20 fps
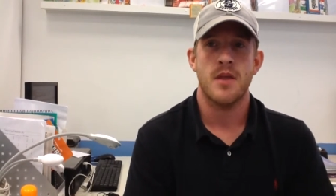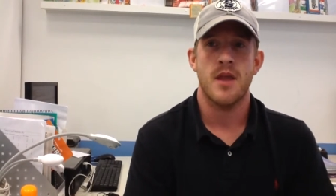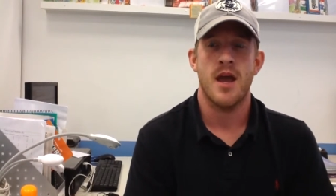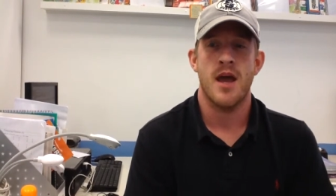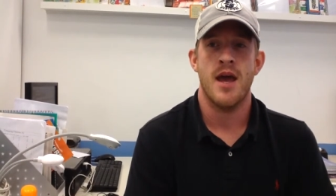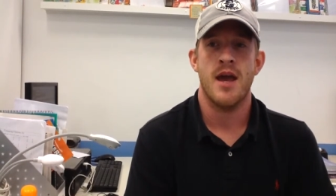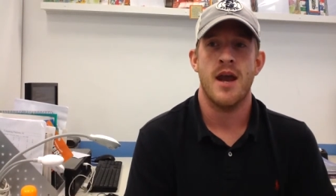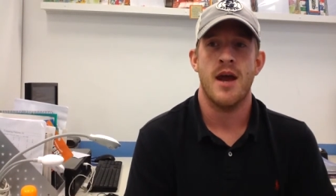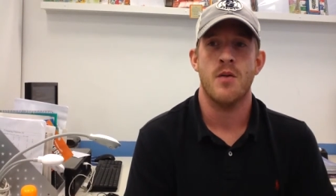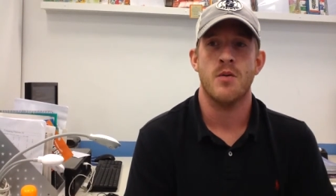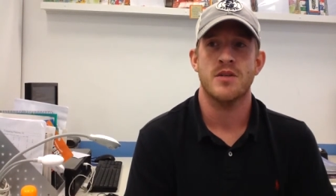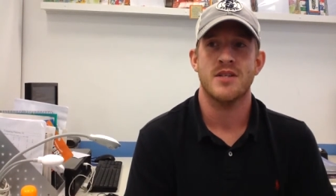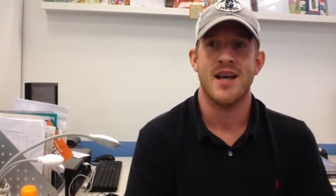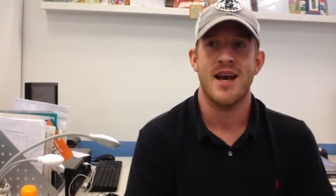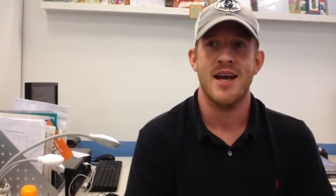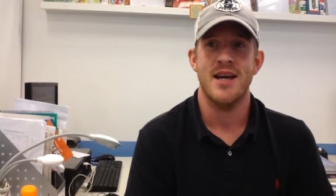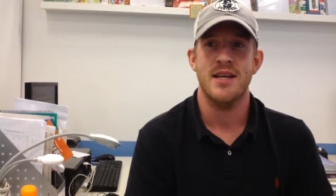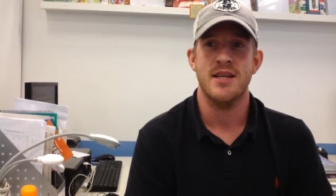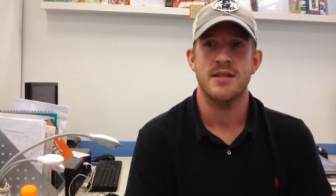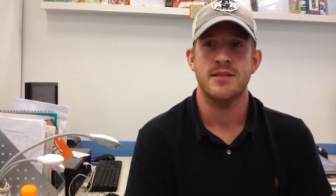and it was
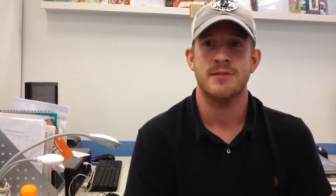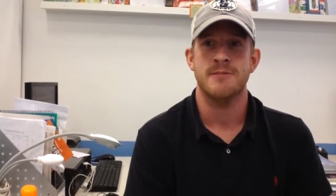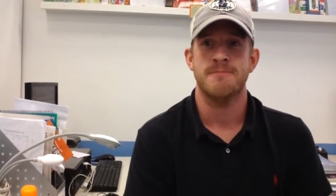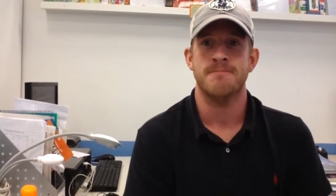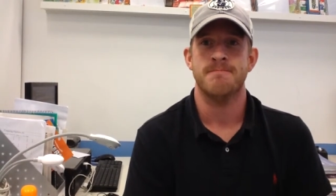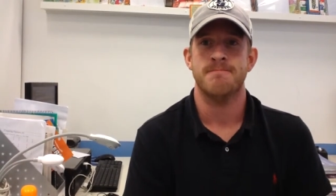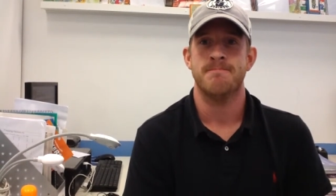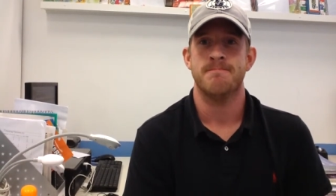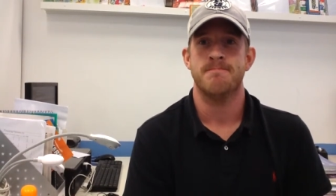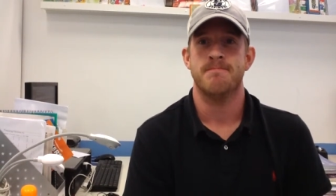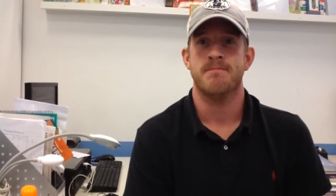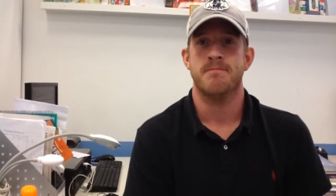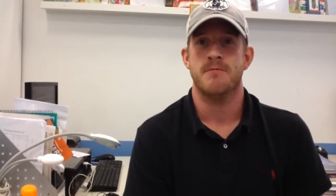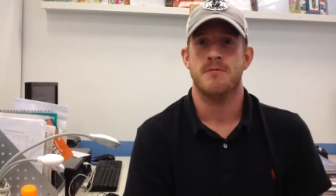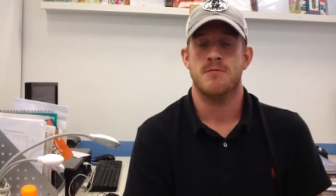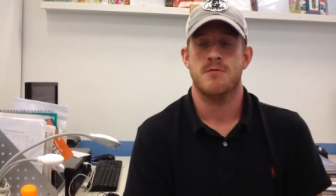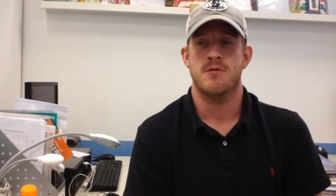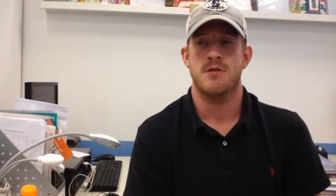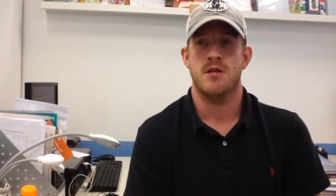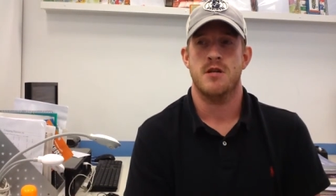kind
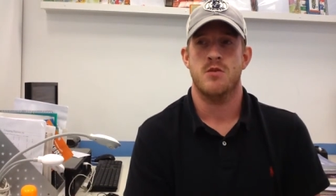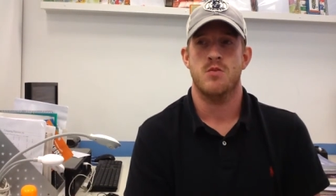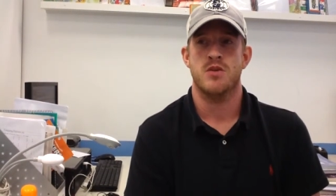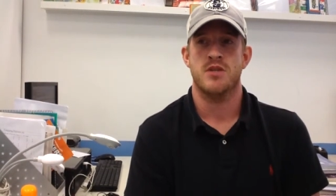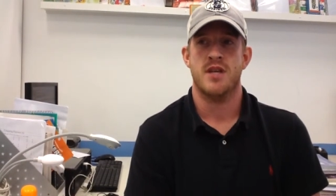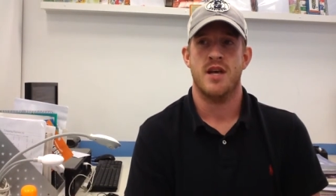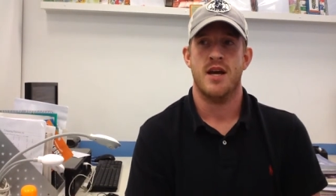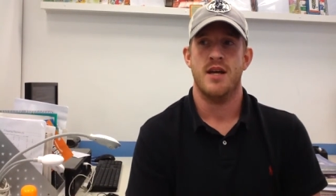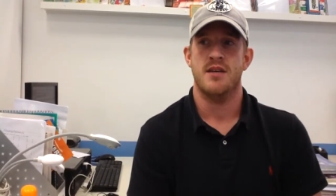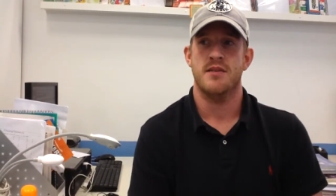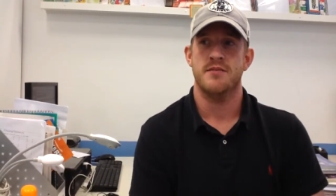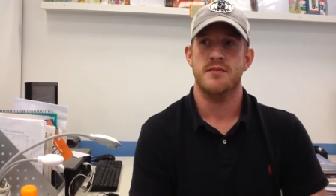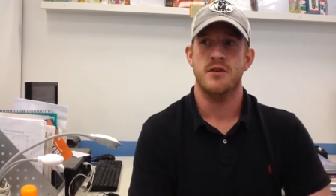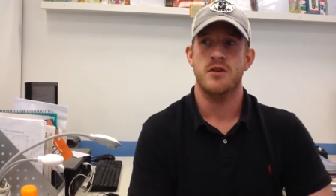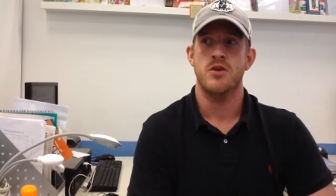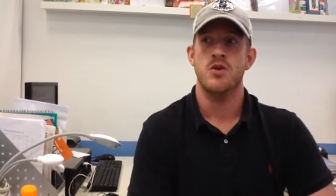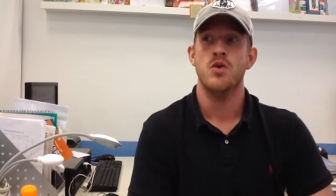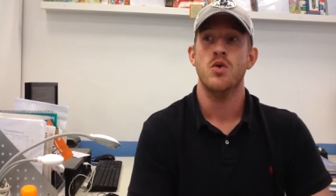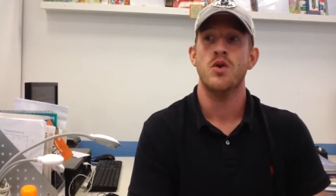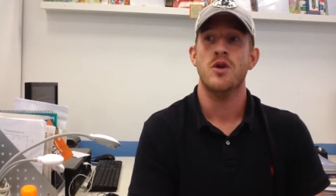of
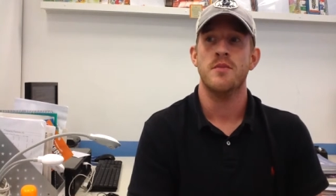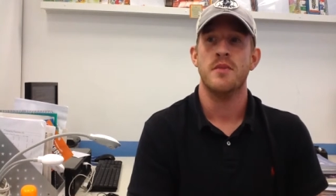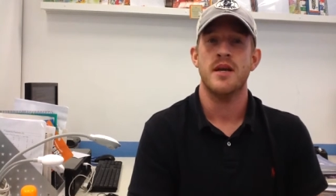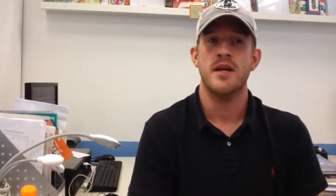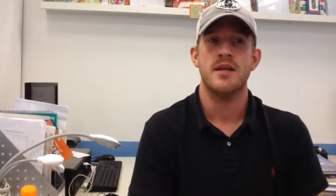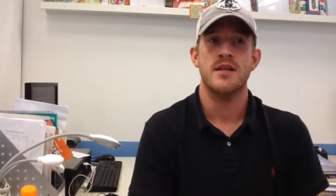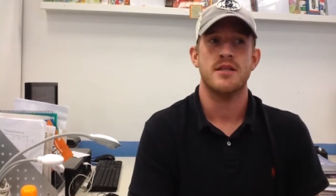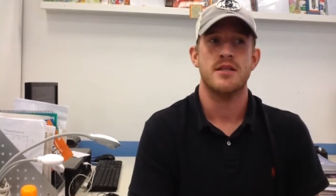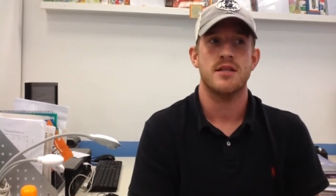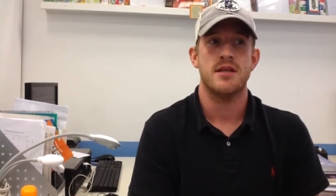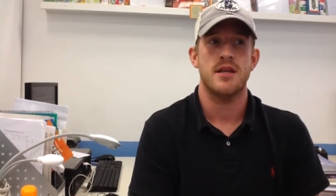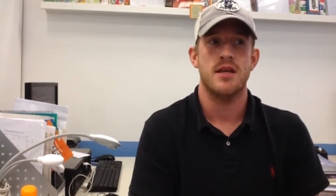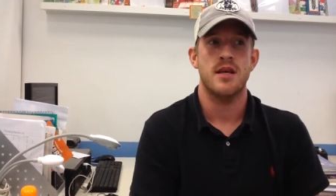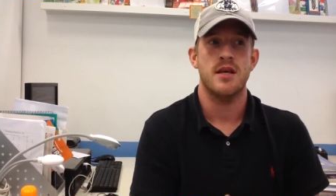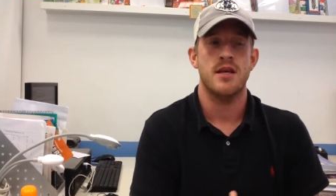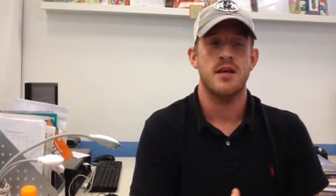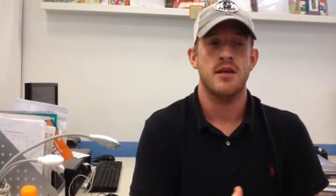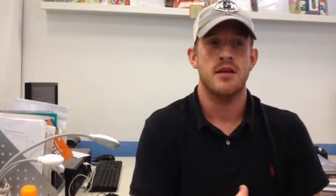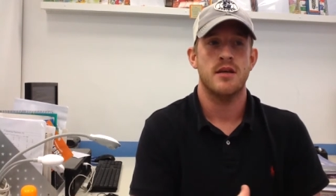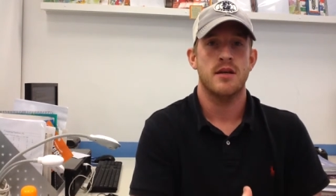new to me to
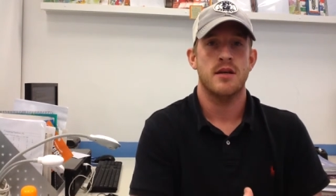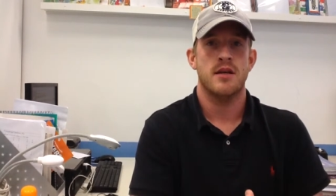see